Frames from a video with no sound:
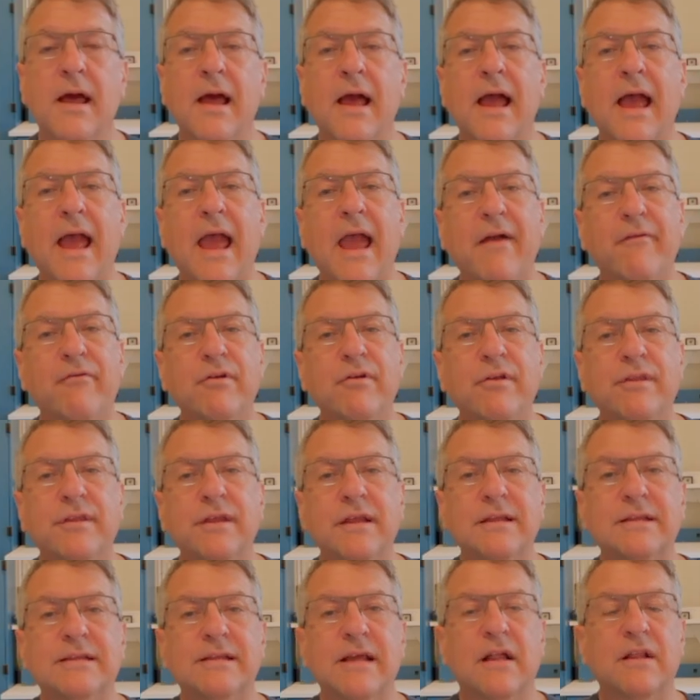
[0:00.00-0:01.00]

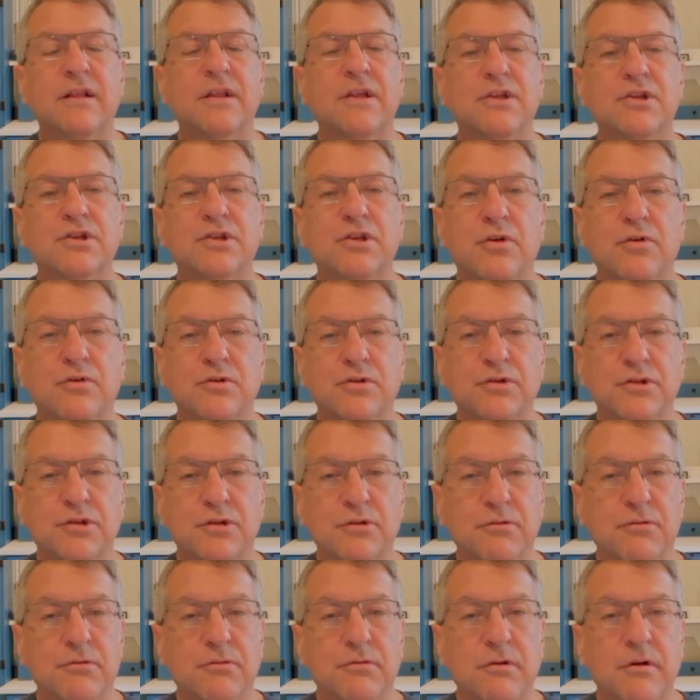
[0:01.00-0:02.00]
Everything Tellie shows
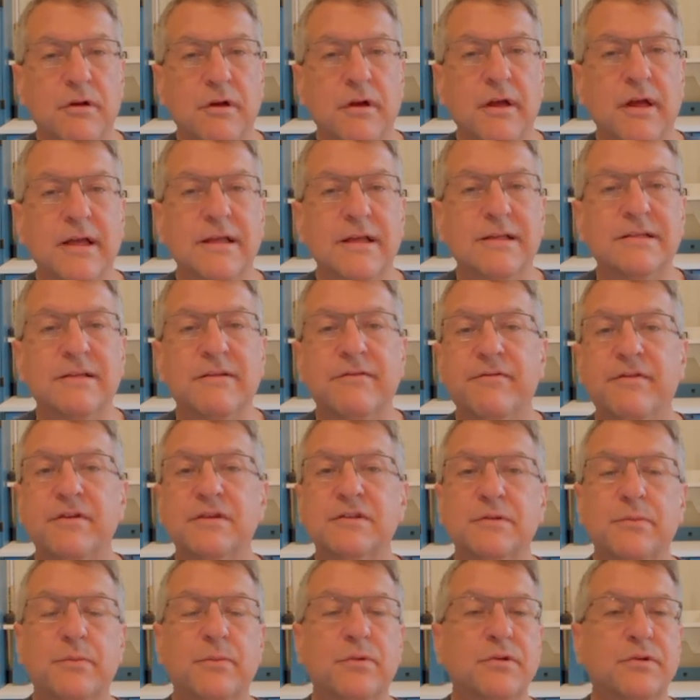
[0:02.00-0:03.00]
you is
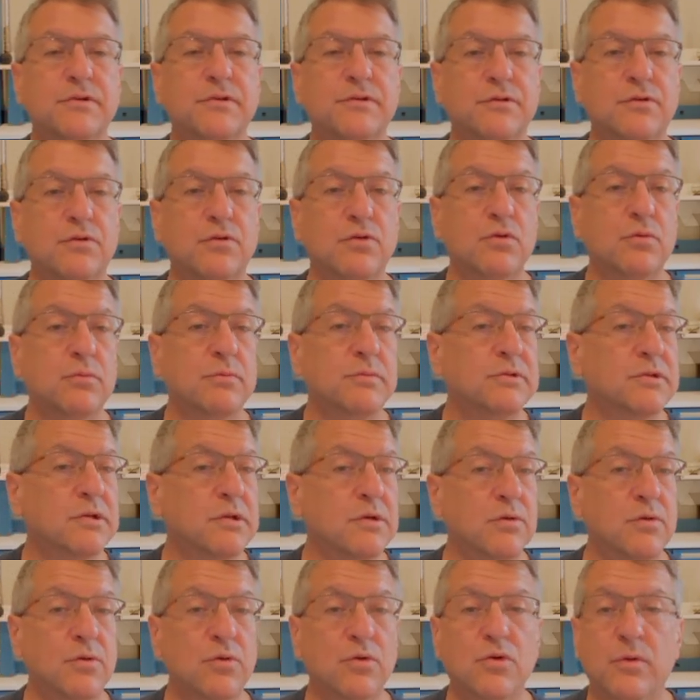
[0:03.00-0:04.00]
invisible to Zoom, to
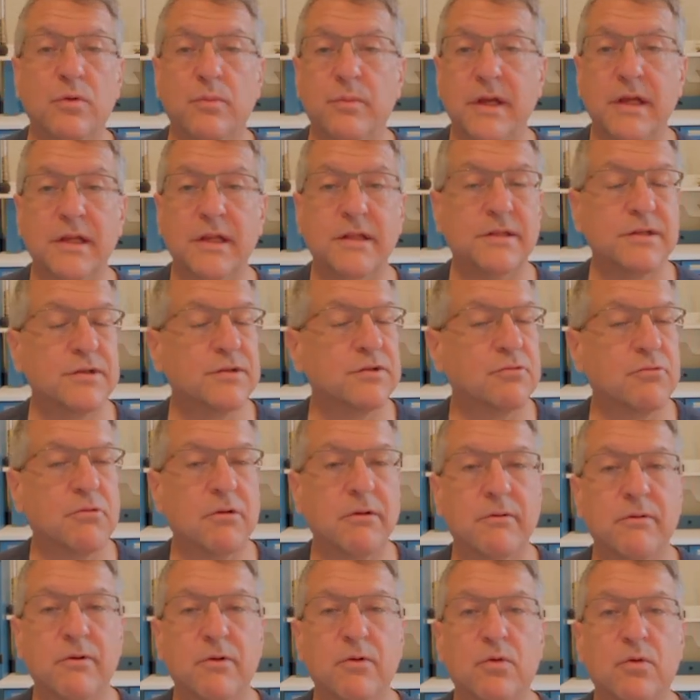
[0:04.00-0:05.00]
Google Meet, to
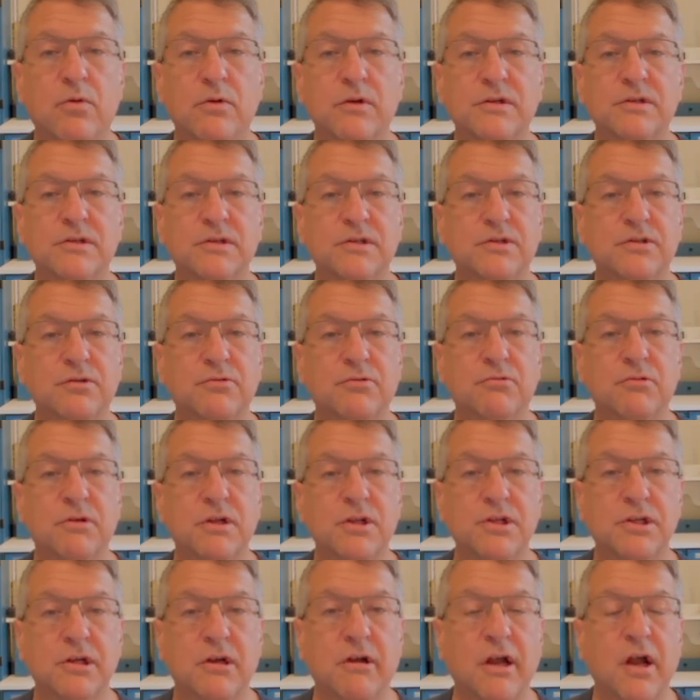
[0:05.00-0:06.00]
screen recorders, to screen
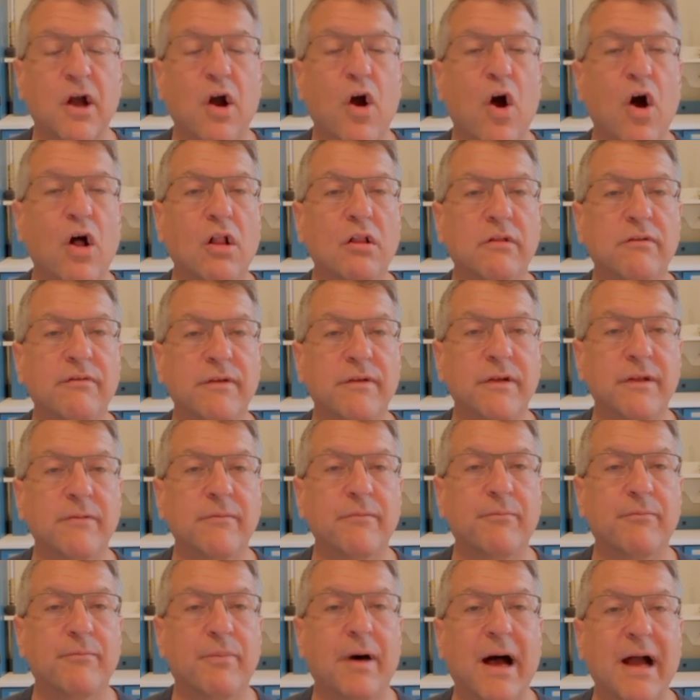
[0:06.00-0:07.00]
sharing. All of
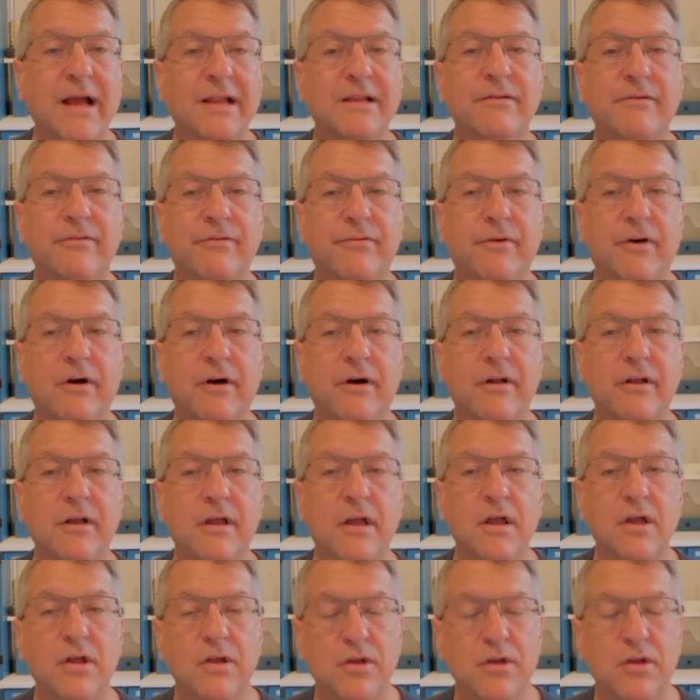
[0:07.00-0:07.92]
it by default.